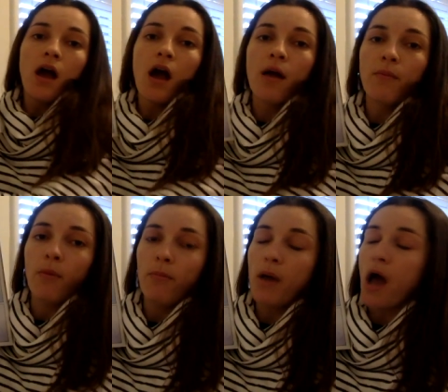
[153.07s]
I'm
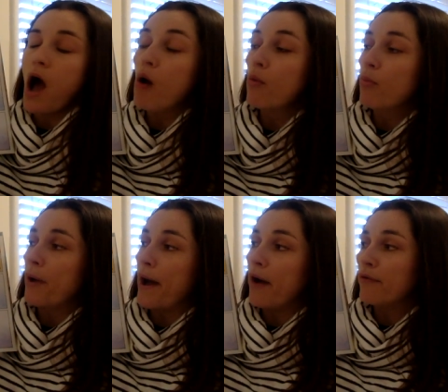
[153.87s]
a pout
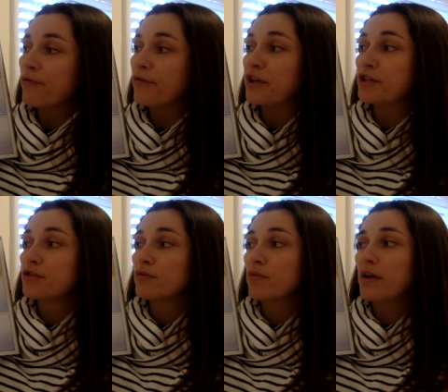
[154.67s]
pout
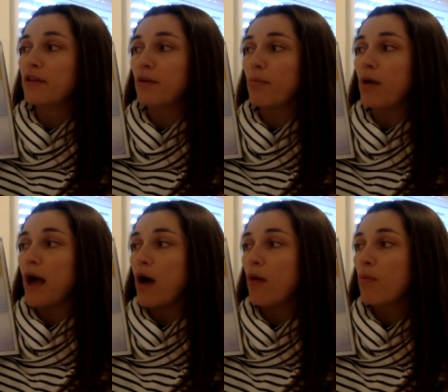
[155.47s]
fish with a
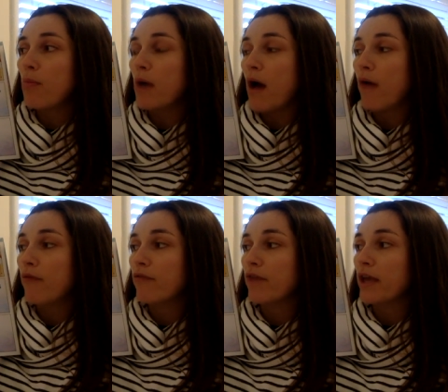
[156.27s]
pout pout
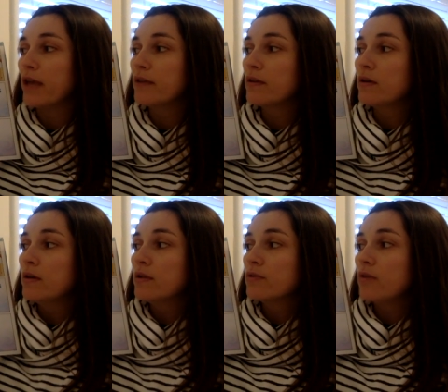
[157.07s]
face,
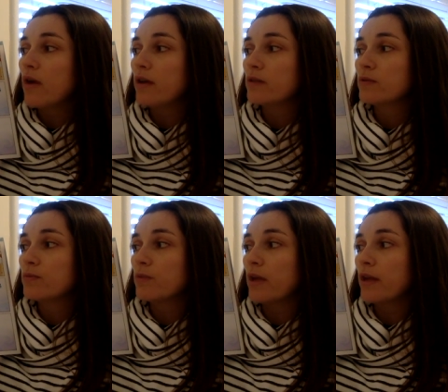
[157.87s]
so I
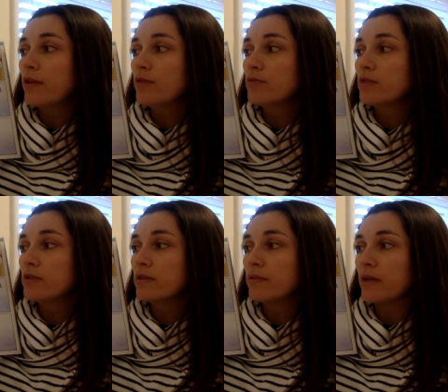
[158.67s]
spread the
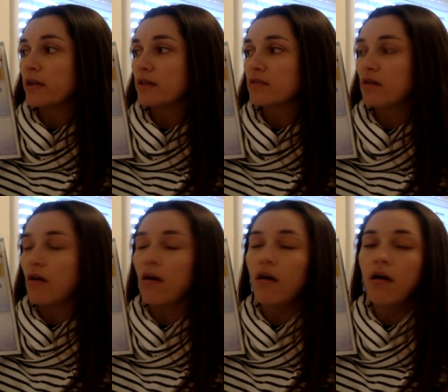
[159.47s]
dreary
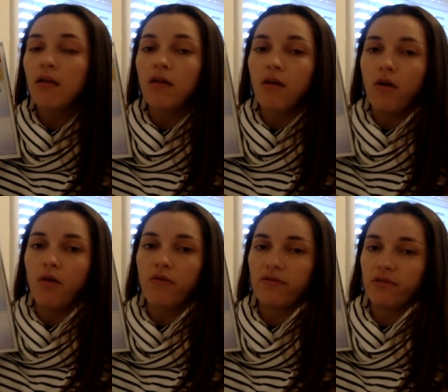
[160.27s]
all
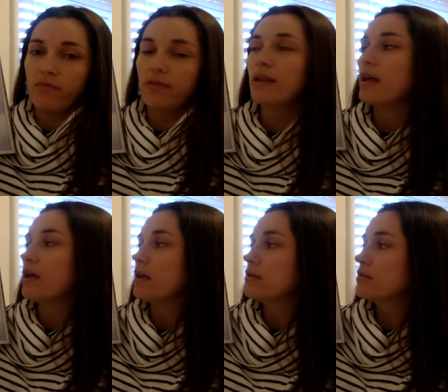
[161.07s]
over the
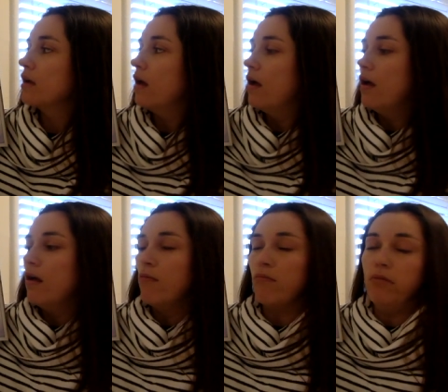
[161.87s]
place.
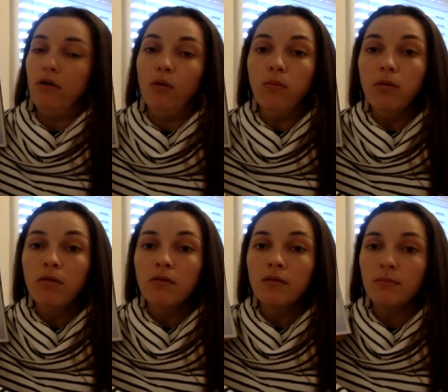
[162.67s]
Blub,
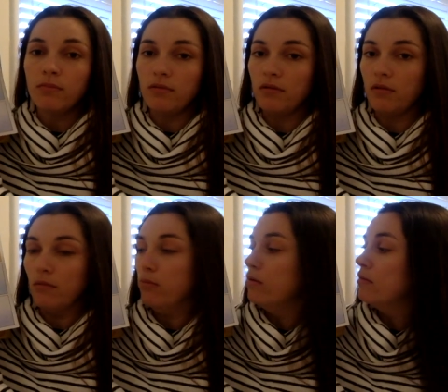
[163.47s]

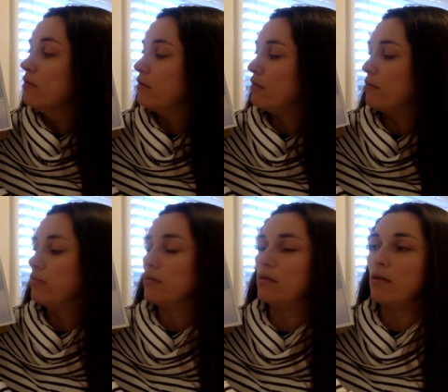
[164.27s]
blub,
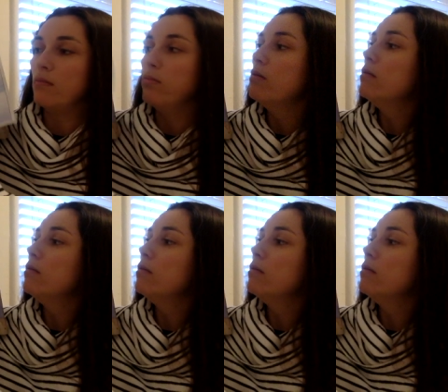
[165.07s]
blub.